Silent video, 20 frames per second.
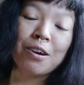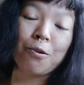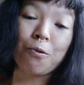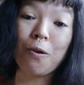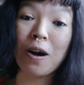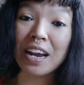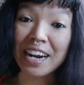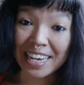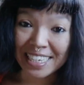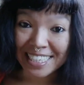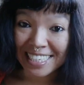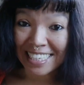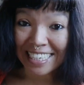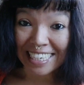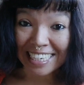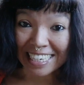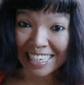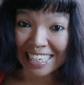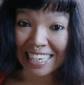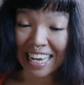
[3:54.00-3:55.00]

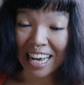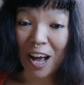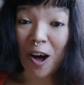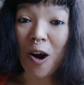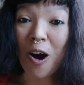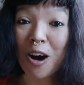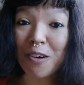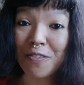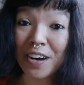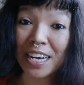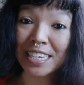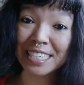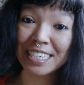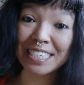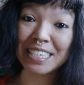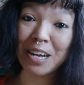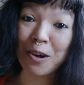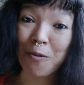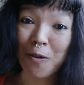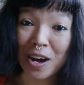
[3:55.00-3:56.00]
quarantine, like all of us
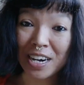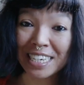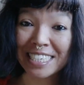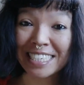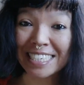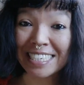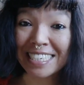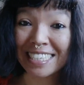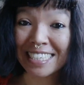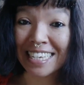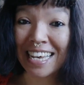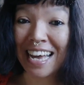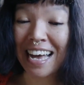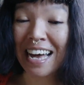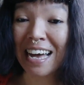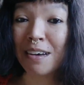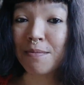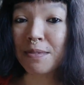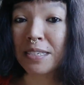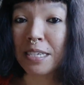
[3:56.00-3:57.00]
in the quarantine
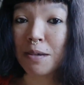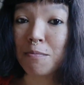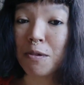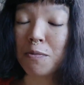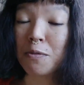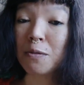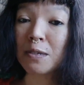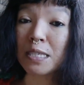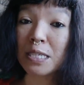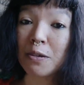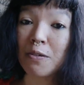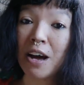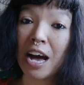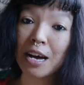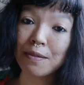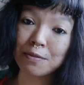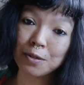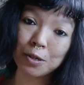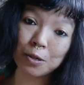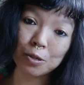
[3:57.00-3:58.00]
time. Some of you still
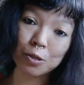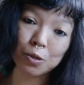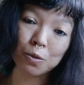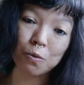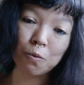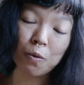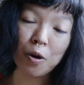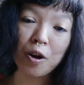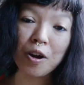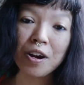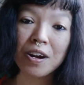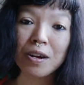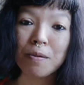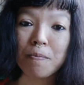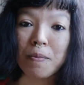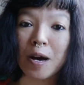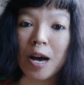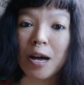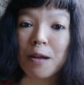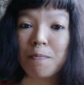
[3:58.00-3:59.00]
have to go to
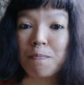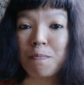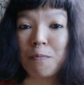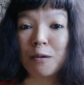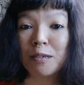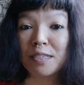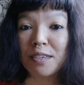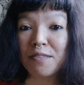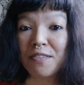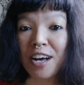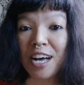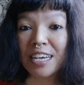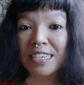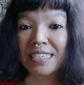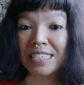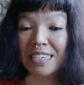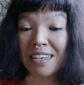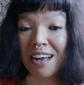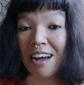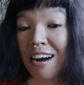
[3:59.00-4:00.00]
work, but most of
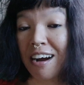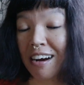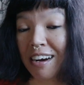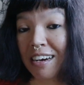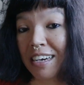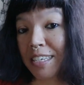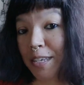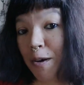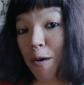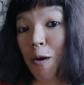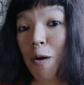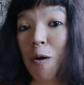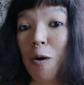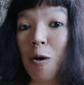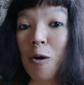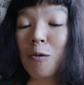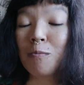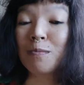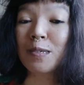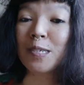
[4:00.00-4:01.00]
us are at
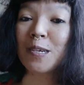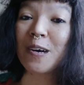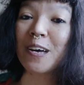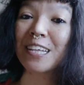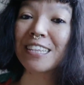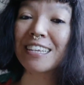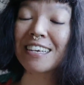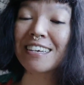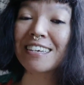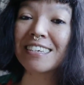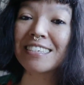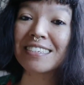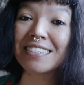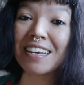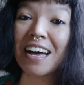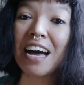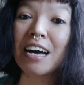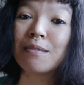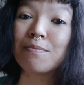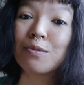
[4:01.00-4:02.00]
home. So I think it's
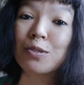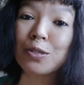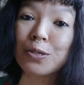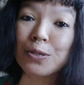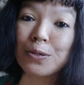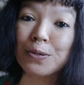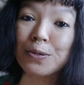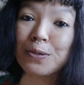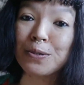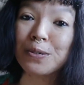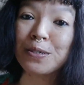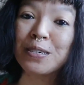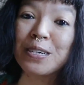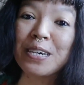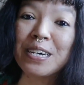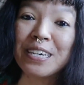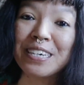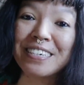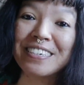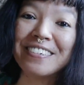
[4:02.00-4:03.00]
time to,
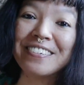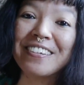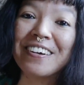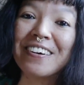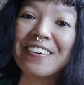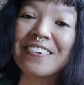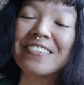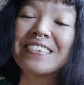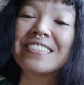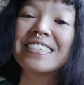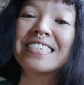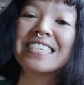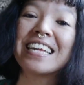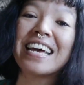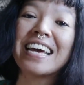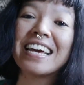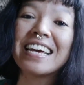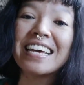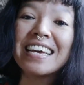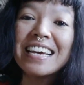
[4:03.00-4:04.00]
you know,
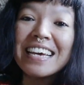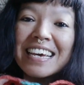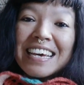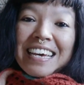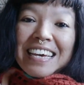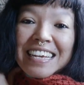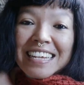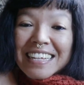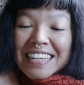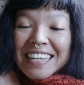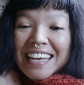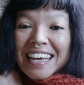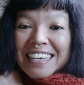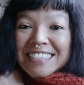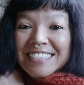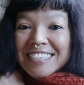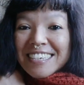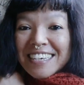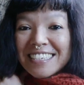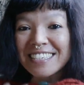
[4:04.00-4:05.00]
stay in
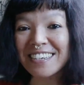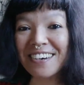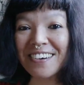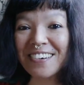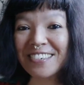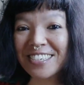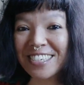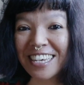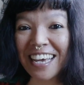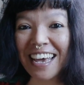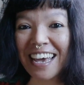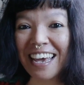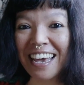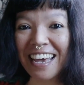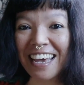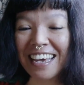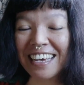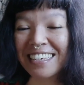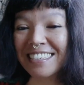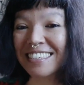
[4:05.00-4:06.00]
and just
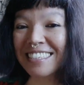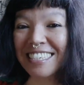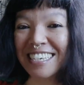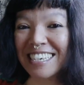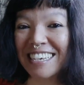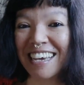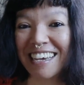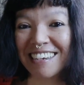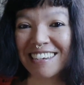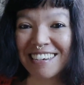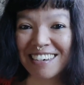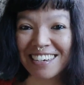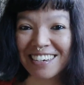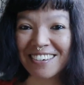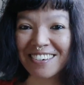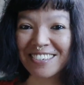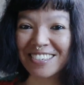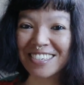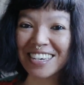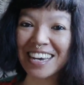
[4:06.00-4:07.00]
crochet together,
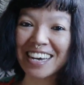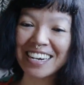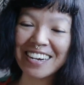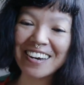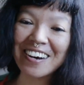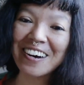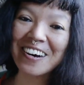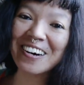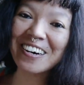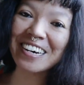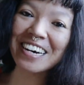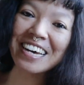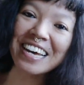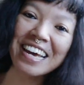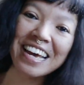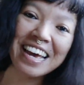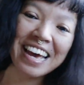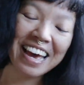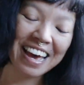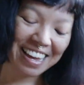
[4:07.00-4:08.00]
crochet along,
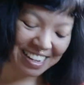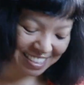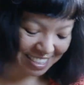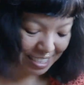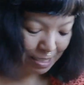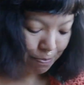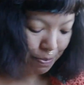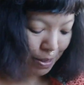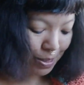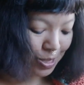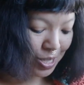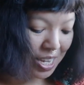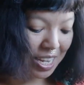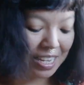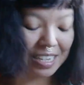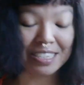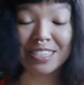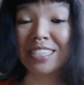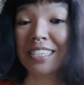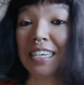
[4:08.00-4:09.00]
and this
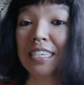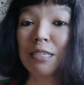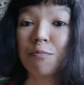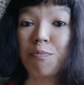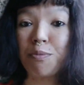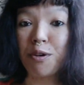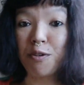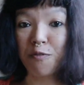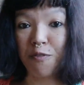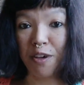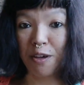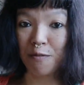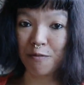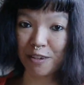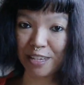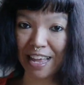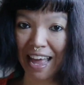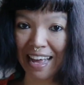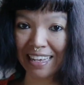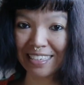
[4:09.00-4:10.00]
project is just perfect
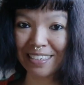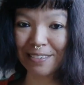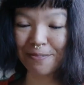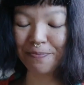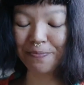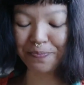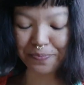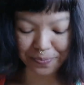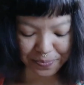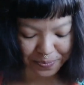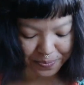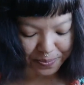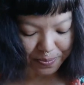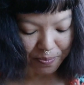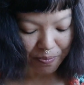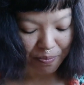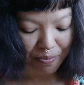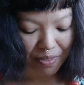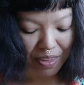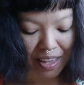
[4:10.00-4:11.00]
for that.
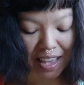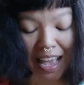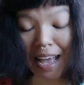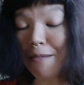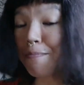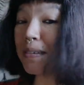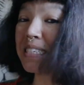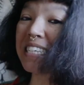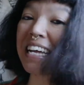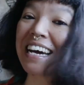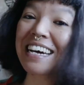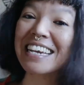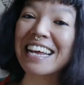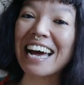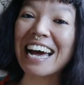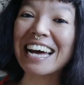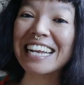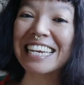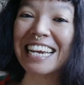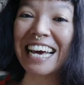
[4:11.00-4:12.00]
And beside
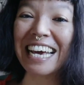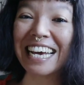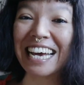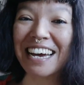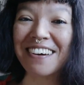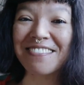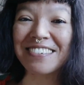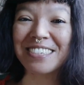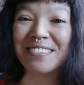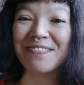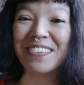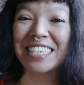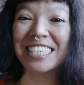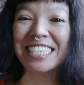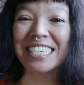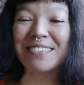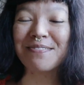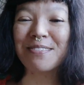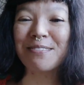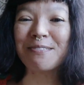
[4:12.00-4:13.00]
that, like I was
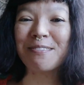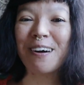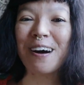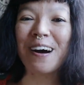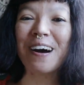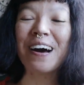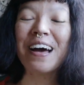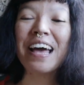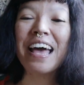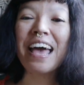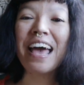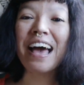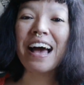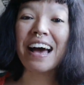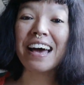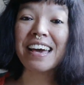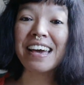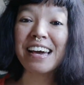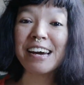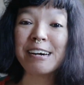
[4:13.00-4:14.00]
mentioned before,
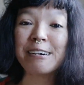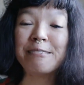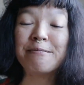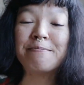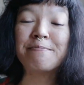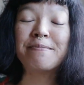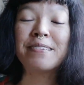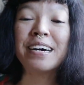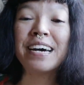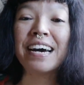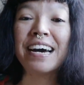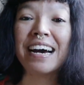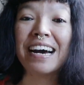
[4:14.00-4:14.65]
I am